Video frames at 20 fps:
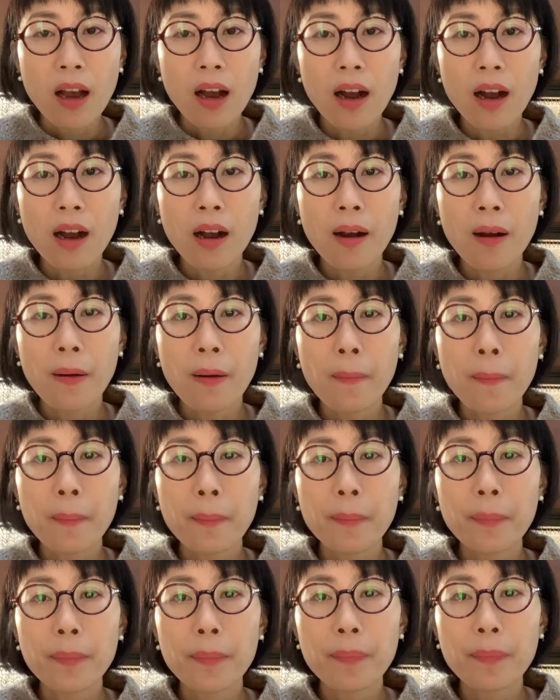
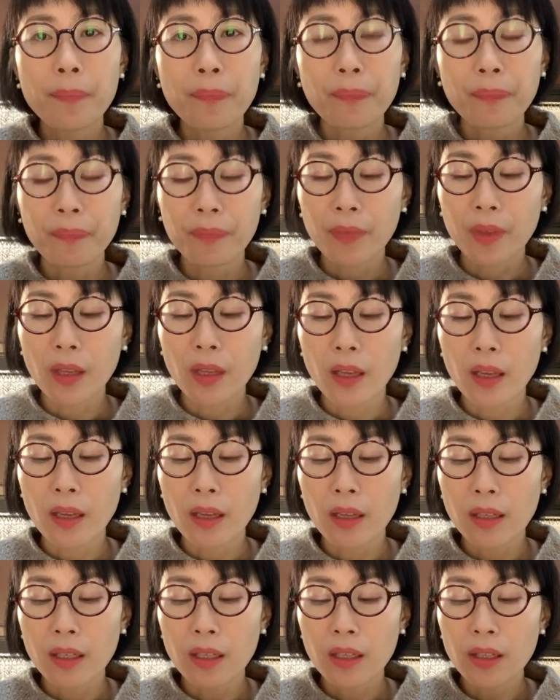Um,
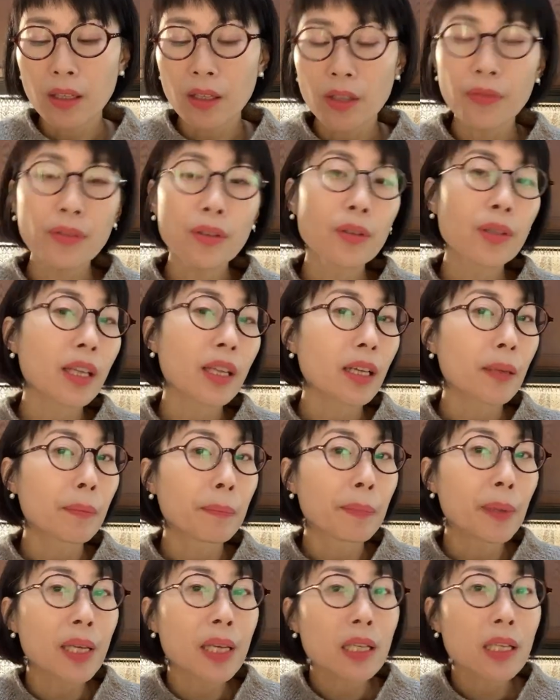if you're like a
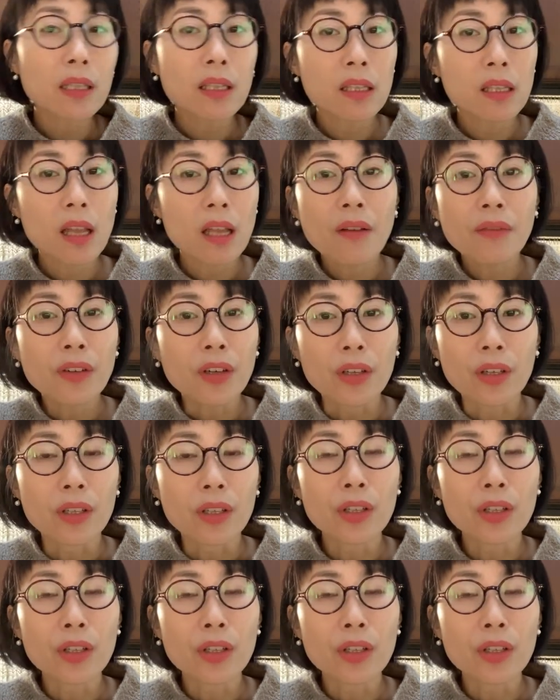beans lover,